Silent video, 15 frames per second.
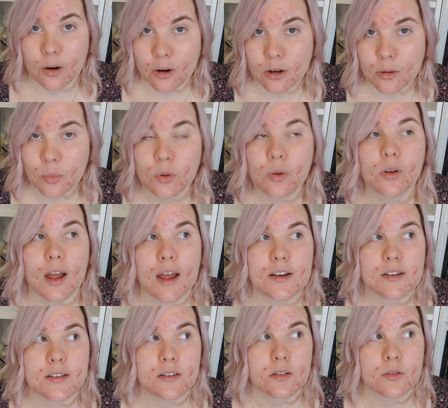horrible
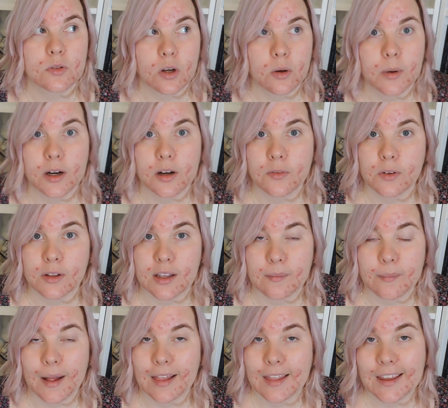and just so wonderful and
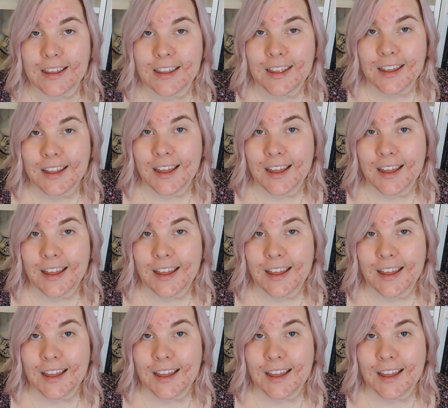compelling,